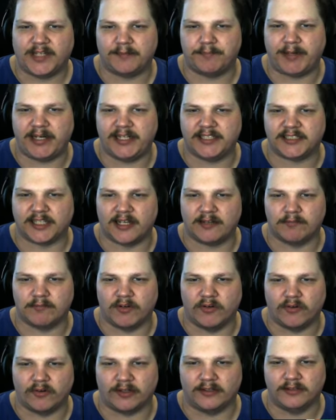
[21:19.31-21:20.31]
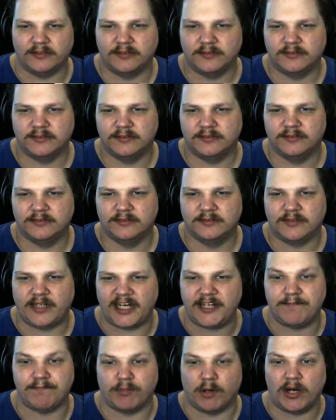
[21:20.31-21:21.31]
That pays a lot more.
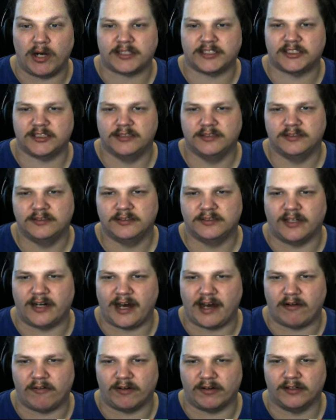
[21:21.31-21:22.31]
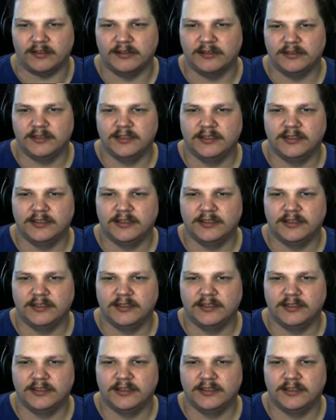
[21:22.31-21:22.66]
Eight bucks an hour.